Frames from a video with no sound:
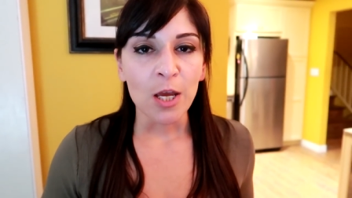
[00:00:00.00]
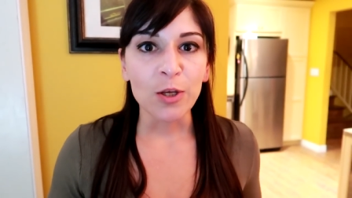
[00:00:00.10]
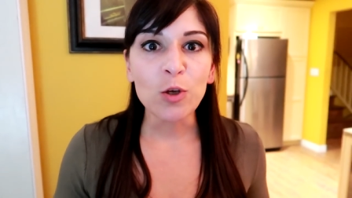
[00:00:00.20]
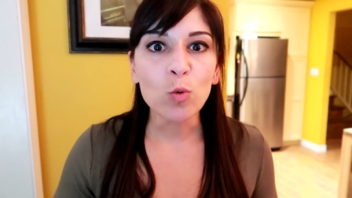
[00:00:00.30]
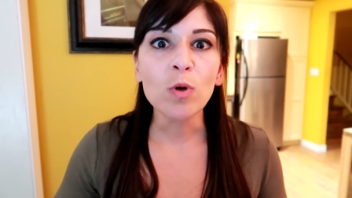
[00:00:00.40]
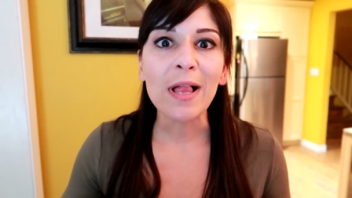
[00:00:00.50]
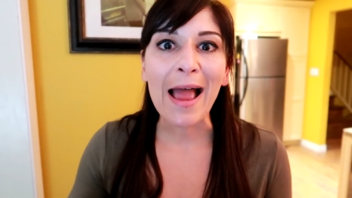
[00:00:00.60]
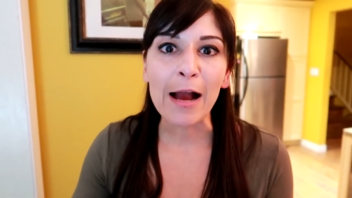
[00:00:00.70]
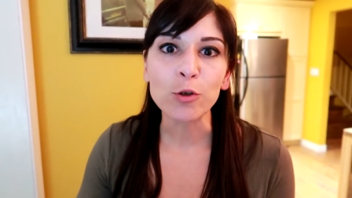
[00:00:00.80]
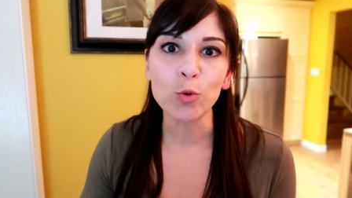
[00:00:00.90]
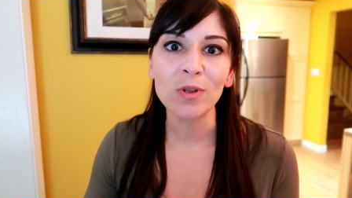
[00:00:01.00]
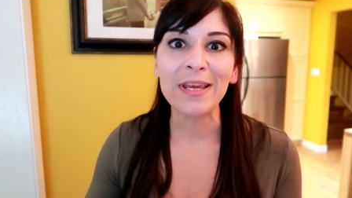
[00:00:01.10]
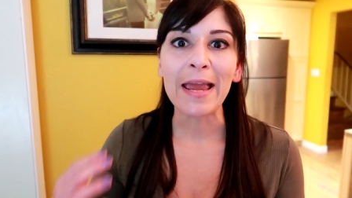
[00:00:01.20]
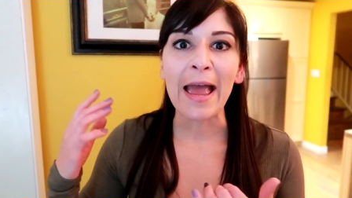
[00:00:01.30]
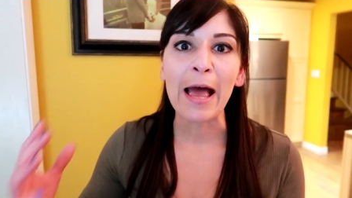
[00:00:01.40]
You will
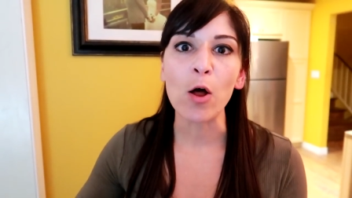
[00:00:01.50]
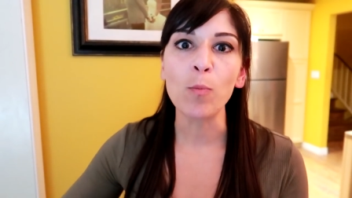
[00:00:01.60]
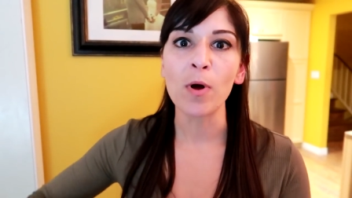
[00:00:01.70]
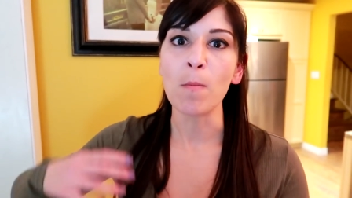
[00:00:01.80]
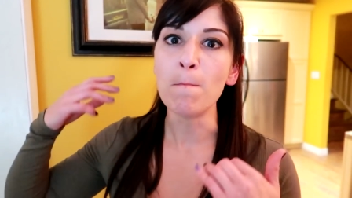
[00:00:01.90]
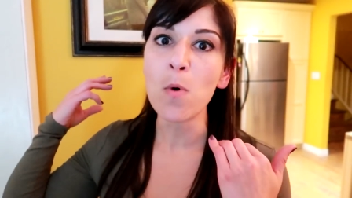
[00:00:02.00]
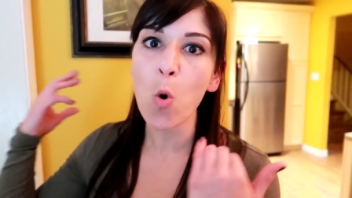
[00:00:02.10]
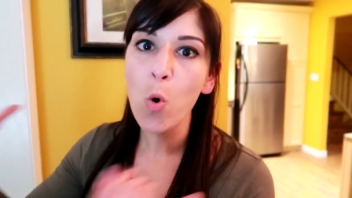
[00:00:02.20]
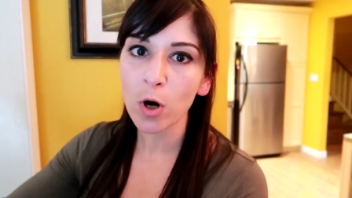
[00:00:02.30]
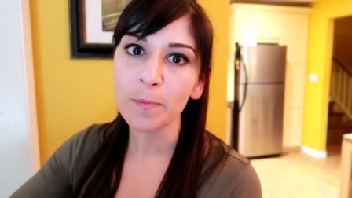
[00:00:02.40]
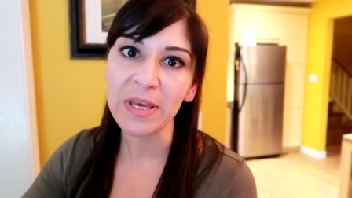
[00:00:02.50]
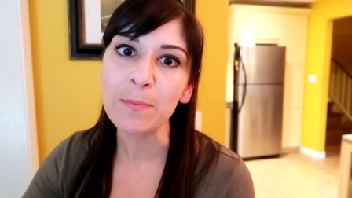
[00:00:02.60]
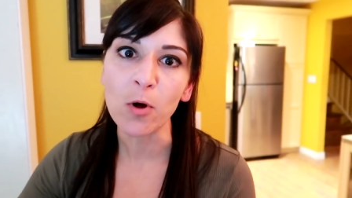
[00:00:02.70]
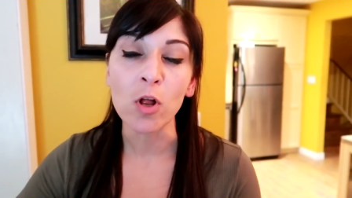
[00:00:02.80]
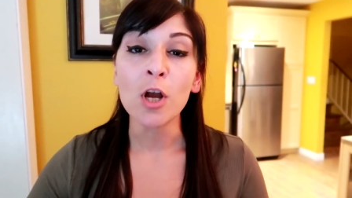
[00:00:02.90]
actually help more
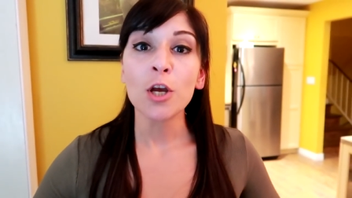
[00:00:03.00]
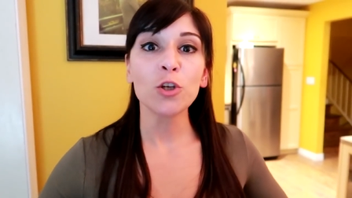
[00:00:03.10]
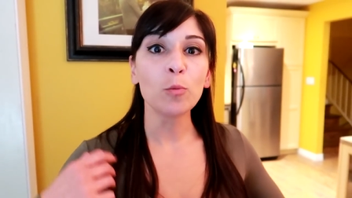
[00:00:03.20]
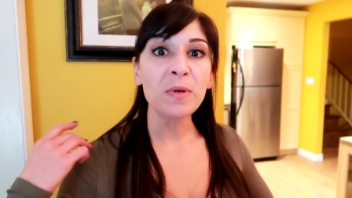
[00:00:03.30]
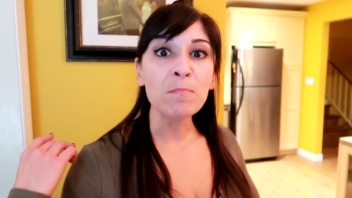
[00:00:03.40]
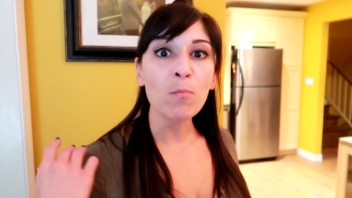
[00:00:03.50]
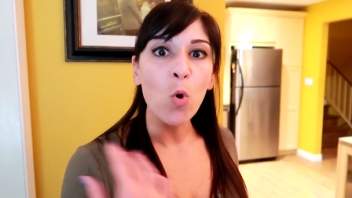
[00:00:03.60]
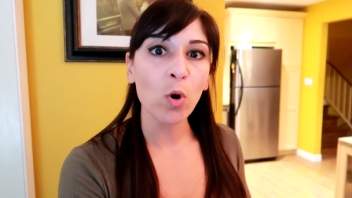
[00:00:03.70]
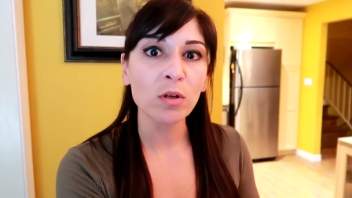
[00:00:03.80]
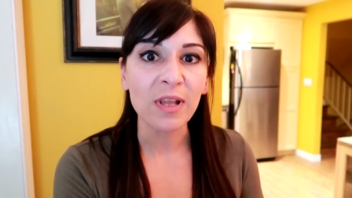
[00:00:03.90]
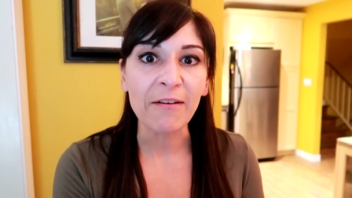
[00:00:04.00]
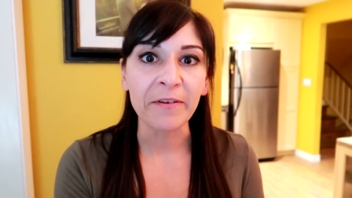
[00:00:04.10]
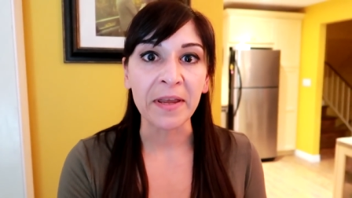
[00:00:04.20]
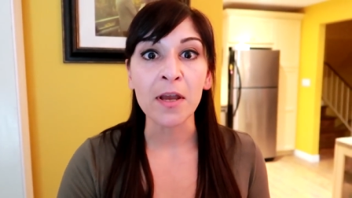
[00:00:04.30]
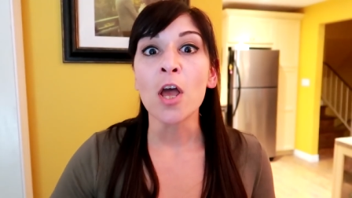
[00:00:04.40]
people. You'll be more
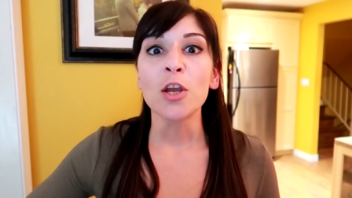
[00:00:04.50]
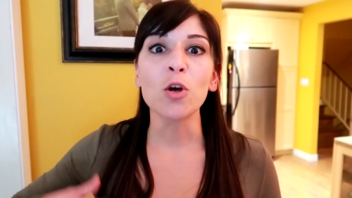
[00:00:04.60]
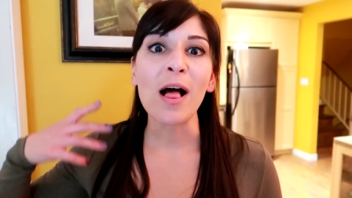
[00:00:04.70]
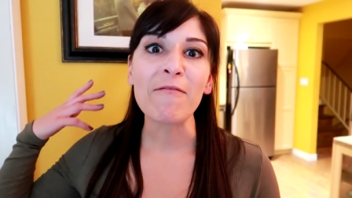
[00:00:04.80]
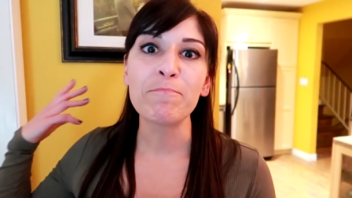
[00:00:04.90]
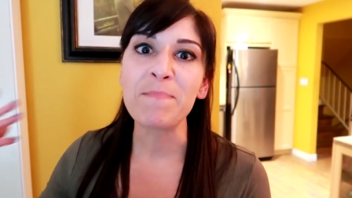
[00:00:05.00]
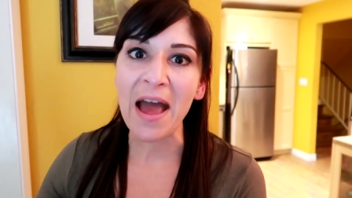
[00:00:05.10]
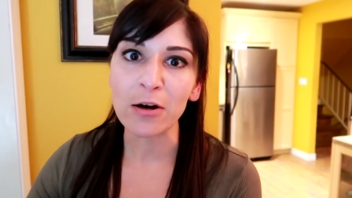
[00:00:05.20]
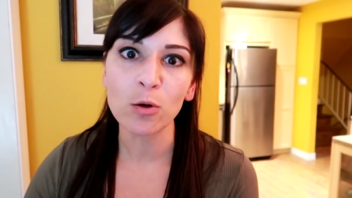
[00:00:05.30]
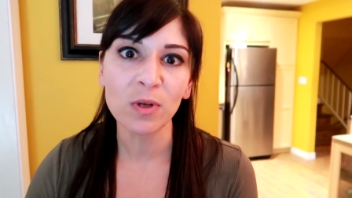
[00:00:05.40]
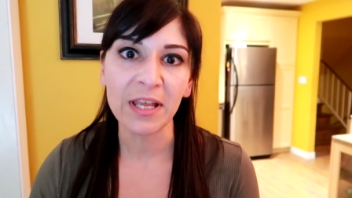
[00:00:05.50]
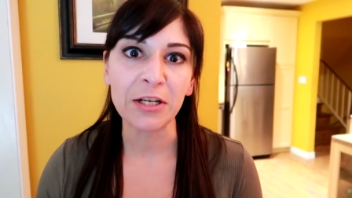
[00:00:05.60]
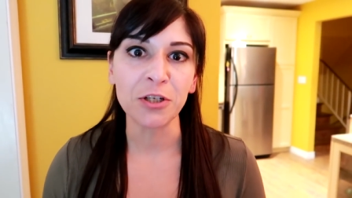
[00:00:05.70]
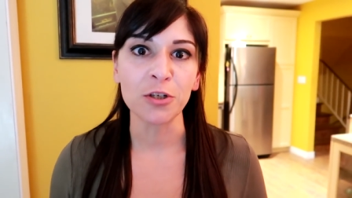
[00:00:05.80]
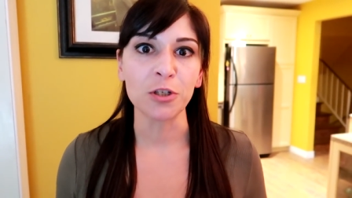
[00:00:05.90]
loving. You'll have better
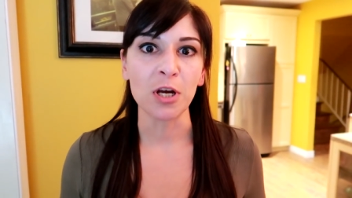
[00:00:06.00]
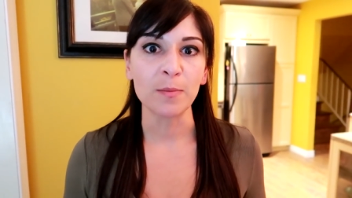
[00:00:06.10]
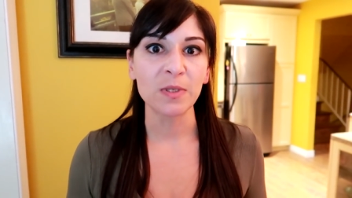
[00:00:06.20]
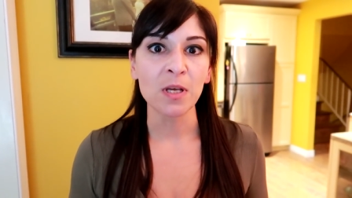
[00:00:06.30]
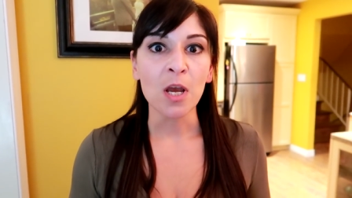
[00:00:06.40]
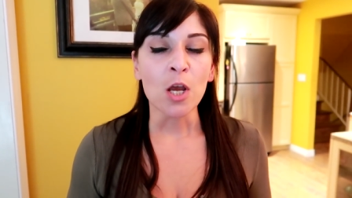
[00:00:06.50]
relationships.